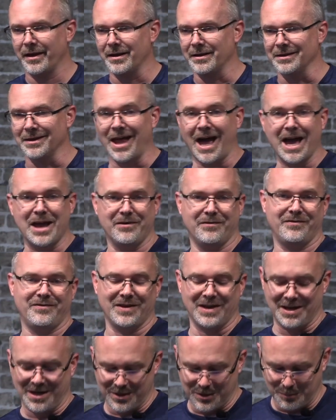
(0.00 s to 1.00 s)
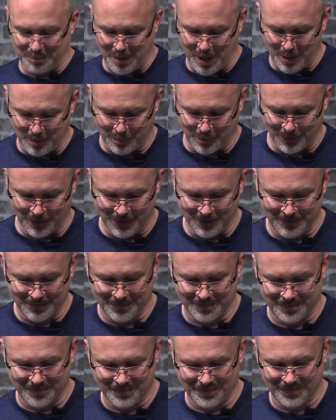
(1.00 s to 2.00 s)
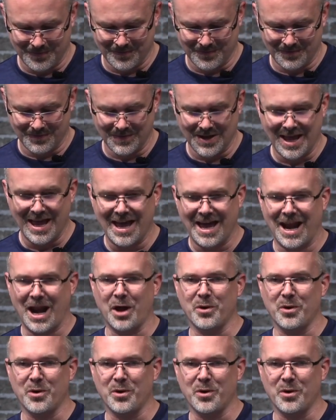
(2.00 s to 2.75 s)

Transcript: life in other people. And